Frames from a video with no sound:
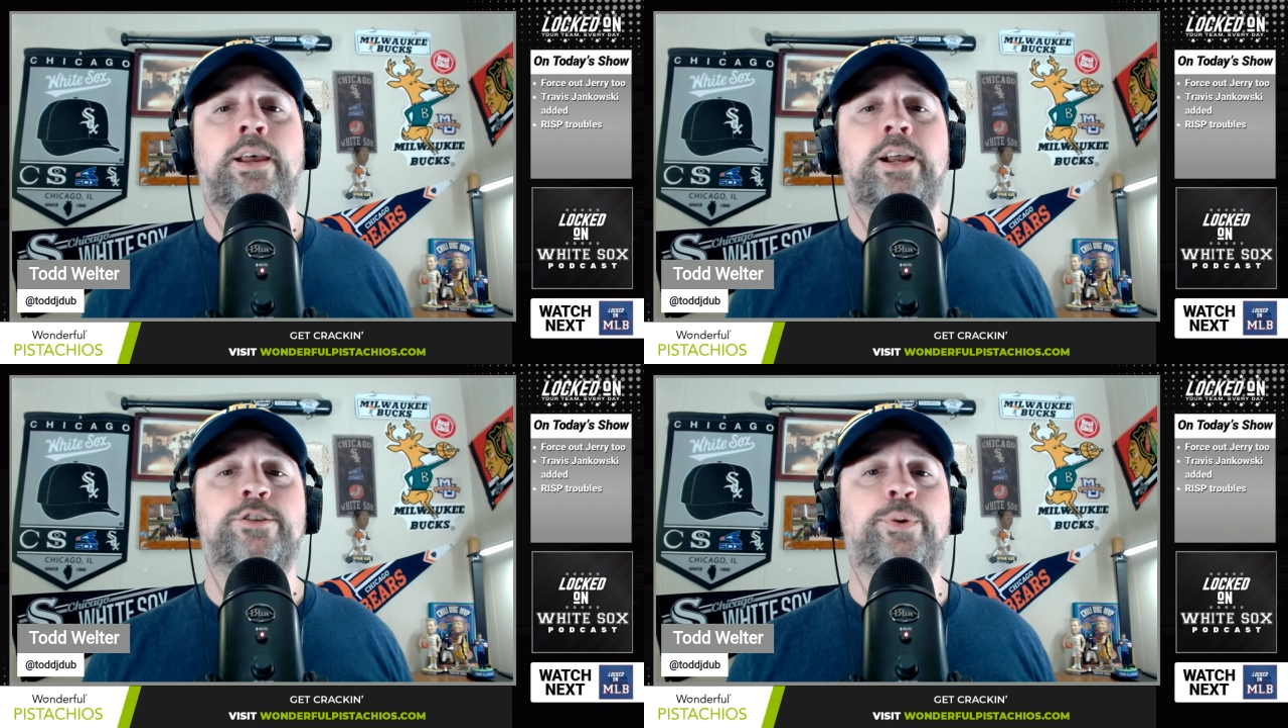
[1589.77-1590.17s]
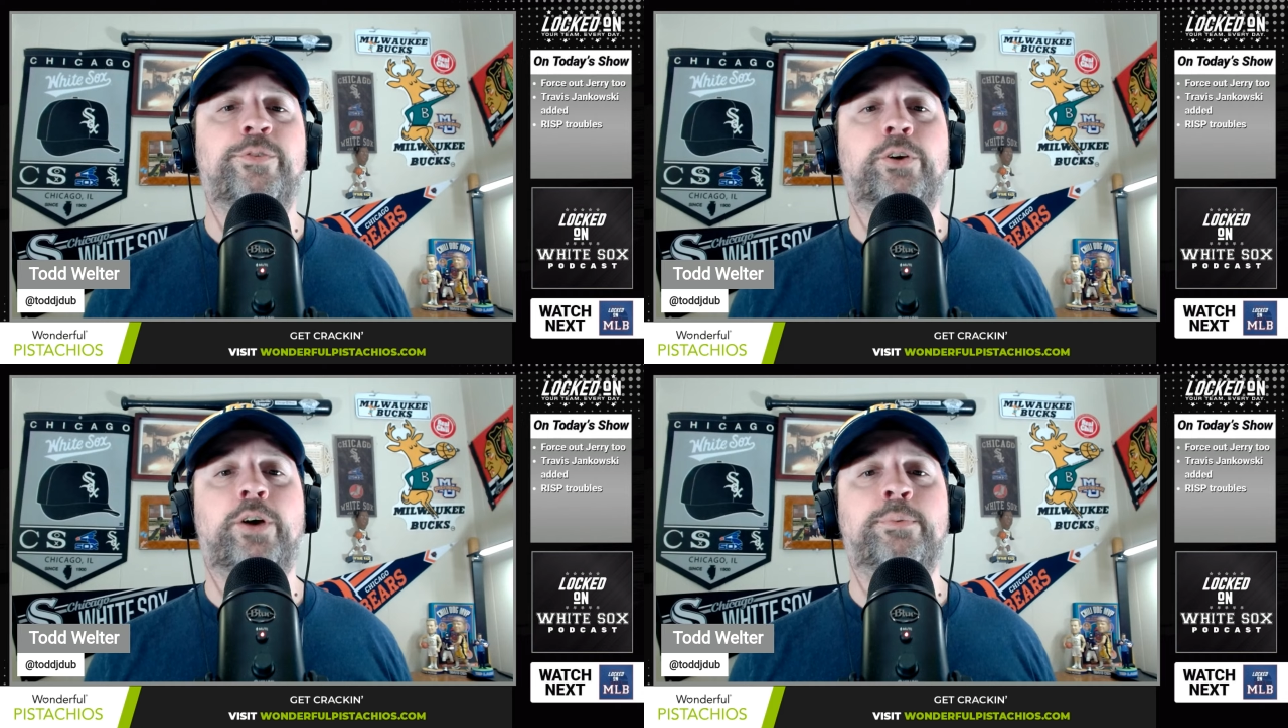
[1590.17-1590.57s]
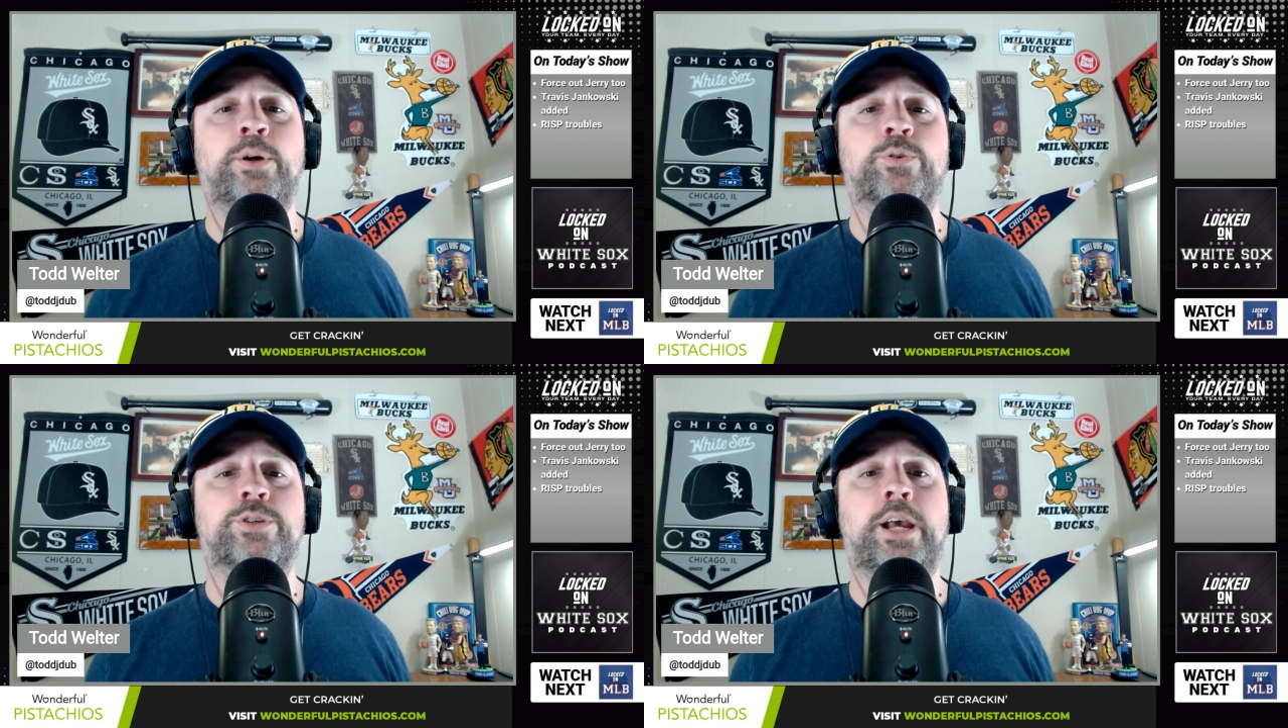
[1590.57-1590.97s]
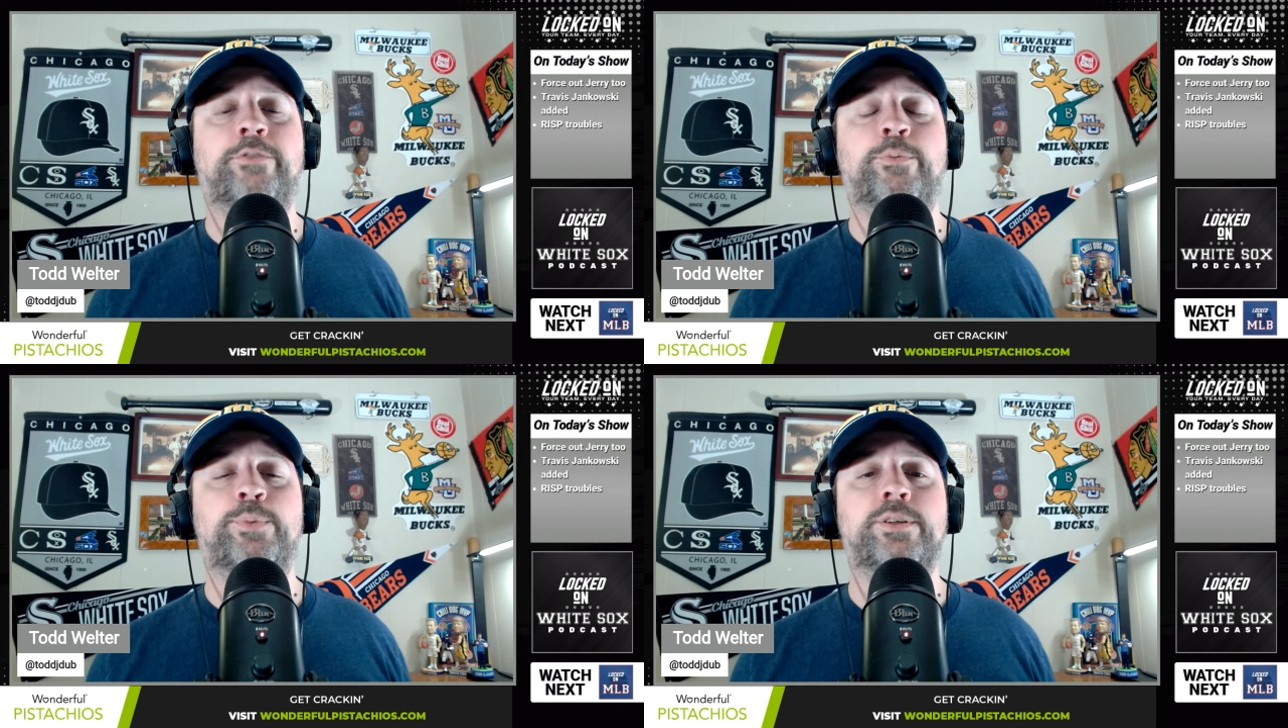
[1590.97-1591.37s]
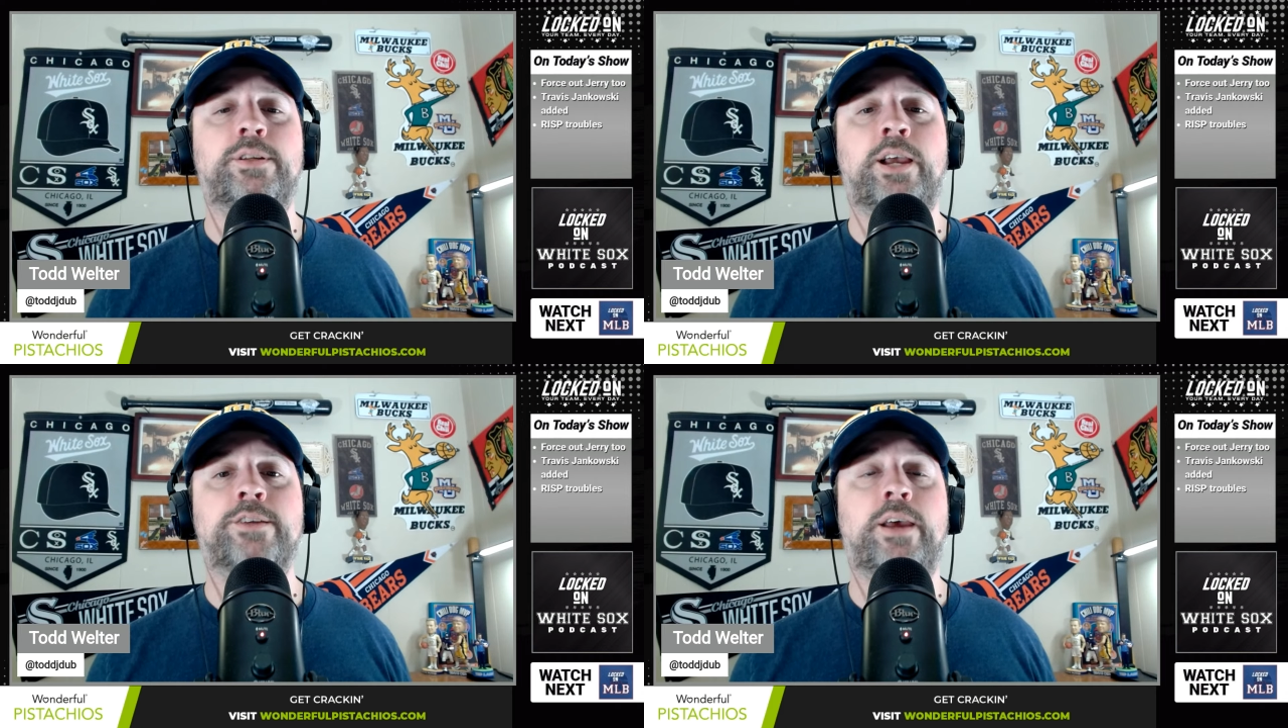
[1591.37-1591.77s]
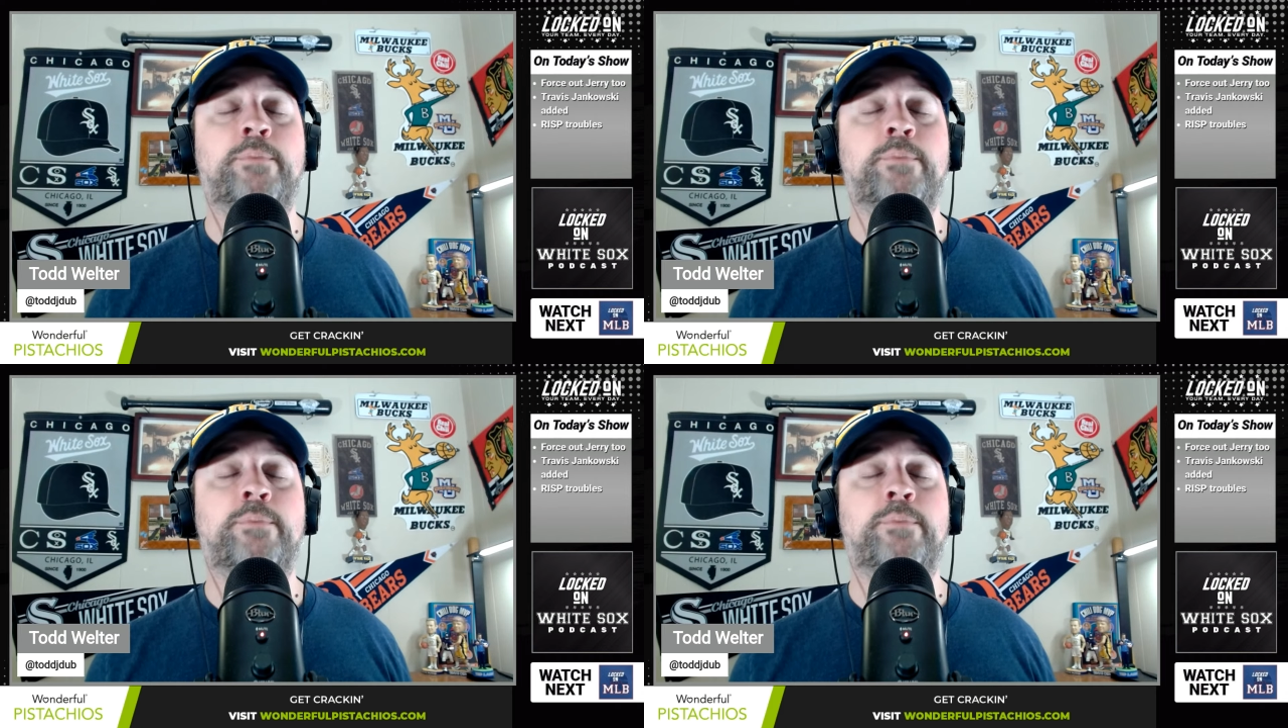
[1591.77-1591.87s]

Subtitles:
It's a perfect grab-and-go snack for busy days.